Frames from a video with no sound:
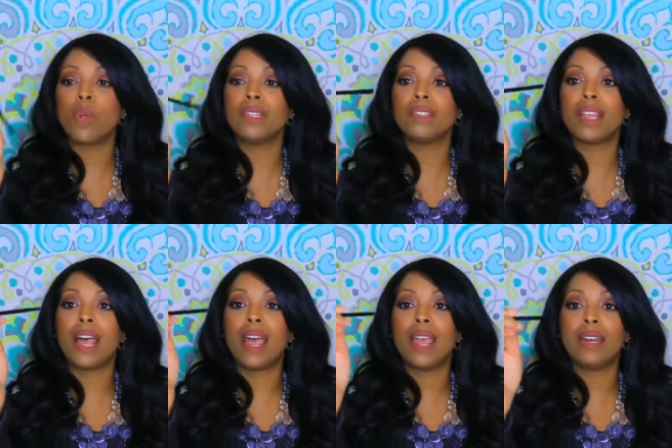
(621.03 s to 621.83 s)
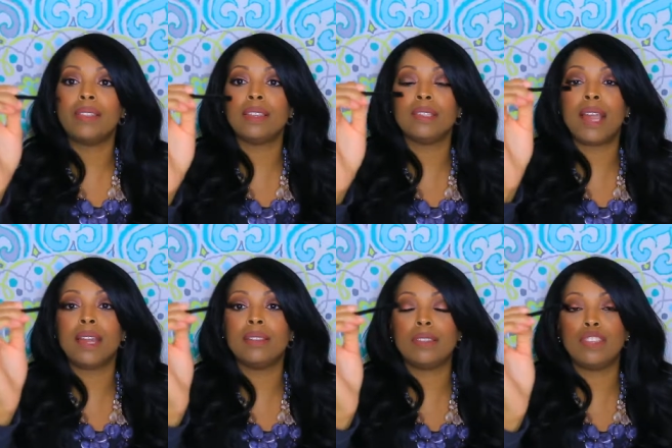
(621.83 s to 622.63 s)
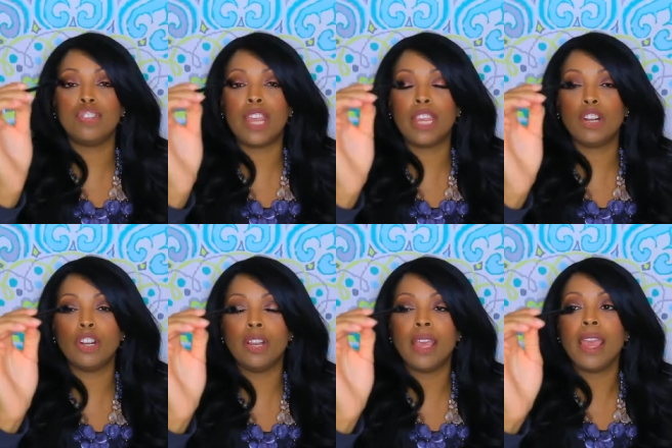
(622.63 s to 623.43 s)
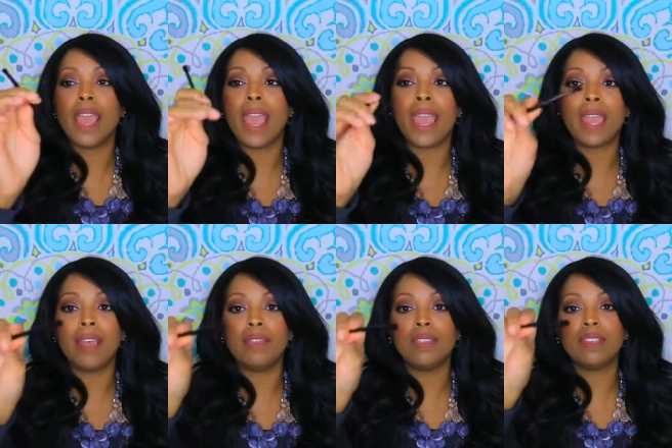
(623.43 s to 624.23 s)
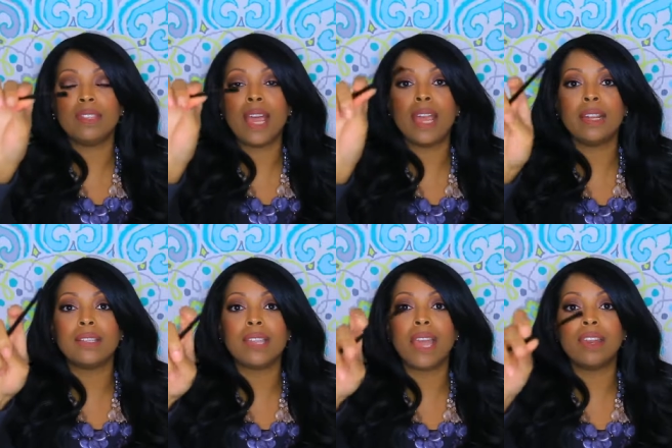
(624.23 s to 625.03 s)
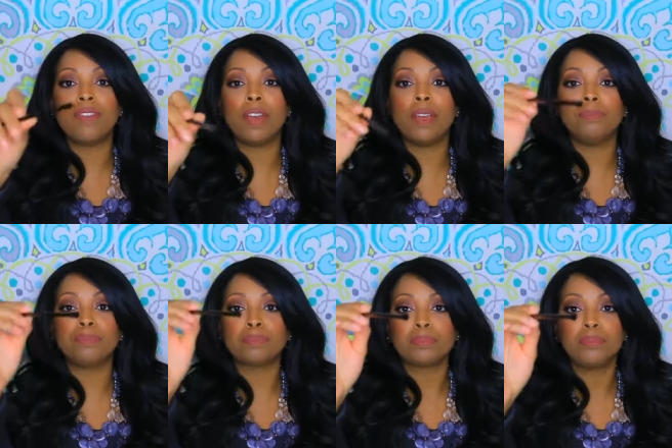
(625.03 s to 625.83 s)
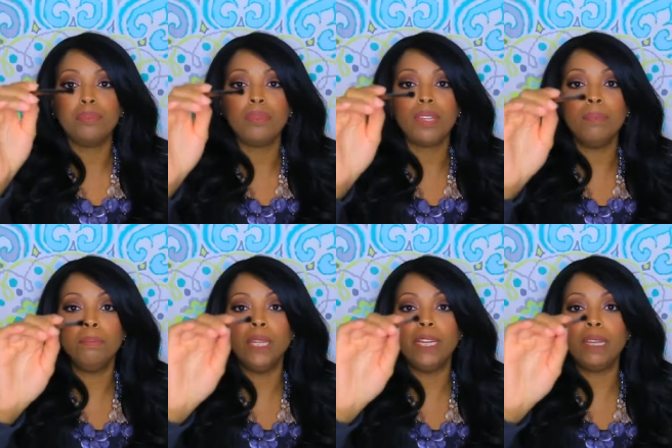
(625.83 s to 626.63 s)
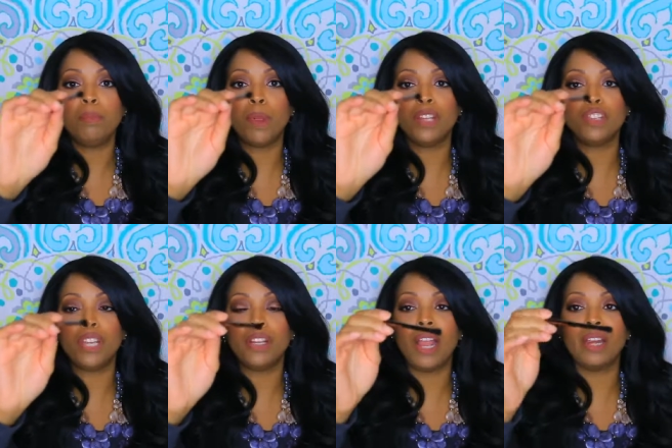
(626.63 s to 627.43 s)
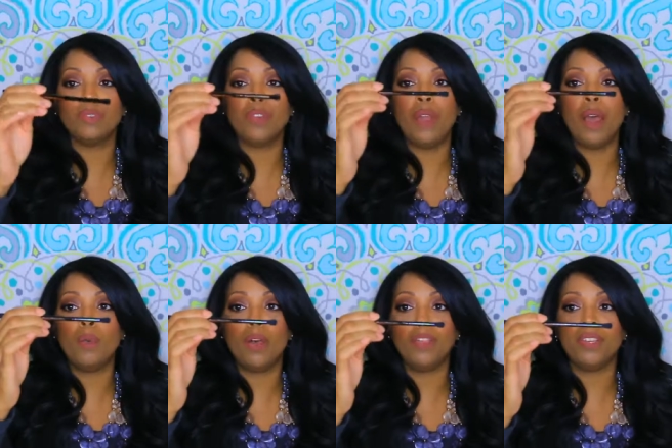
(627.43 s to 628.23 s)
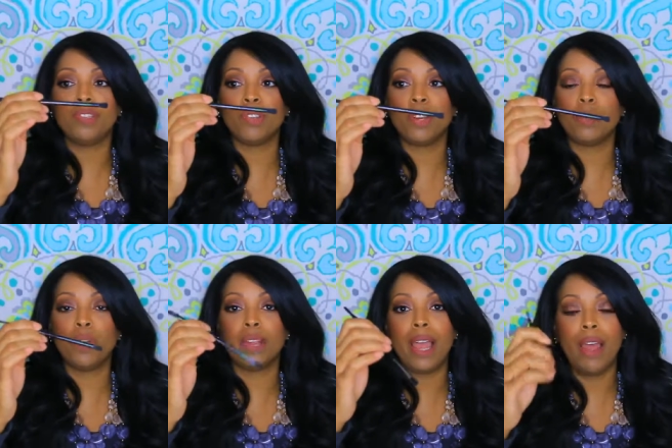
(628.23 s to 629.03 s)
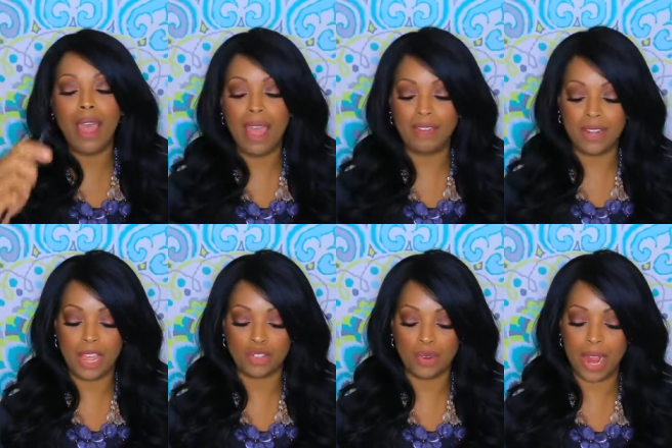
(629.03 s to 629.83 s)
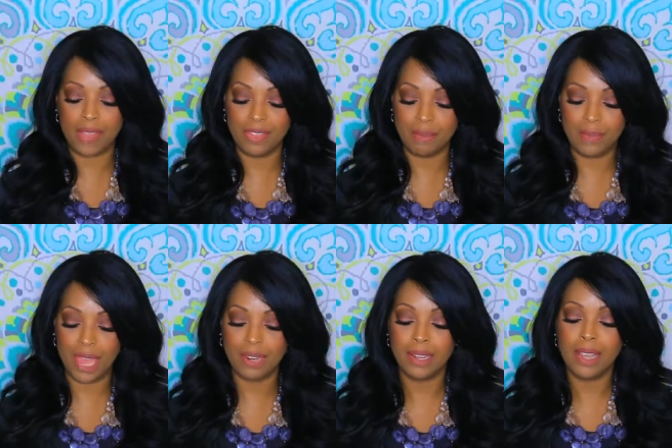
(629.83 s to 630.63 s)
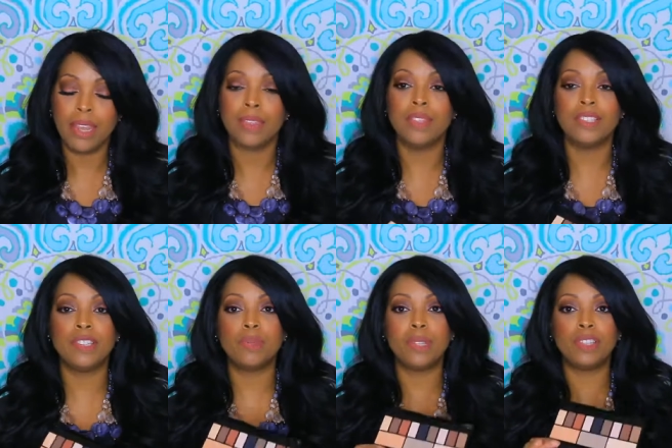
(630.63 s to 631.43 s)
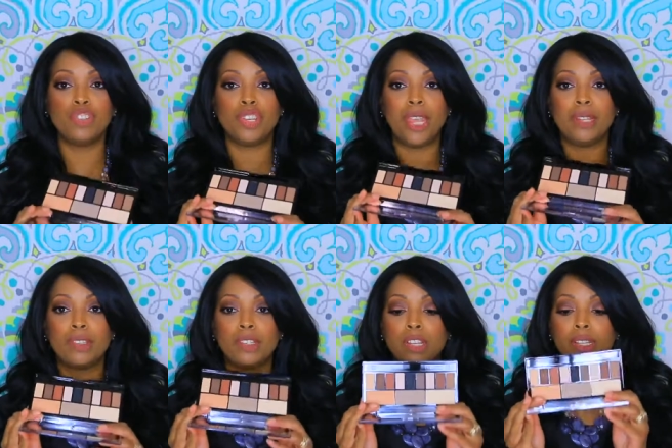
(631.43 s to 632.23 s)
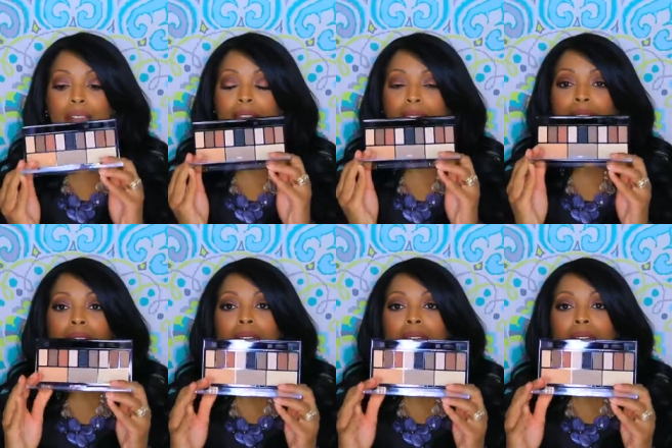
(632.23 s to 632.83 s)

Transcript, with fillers: One side, this side is the shader, and this side is kind of a blending brush here. I don't know how well these are going to work out. I have not tried them yet. This is what the shades look like.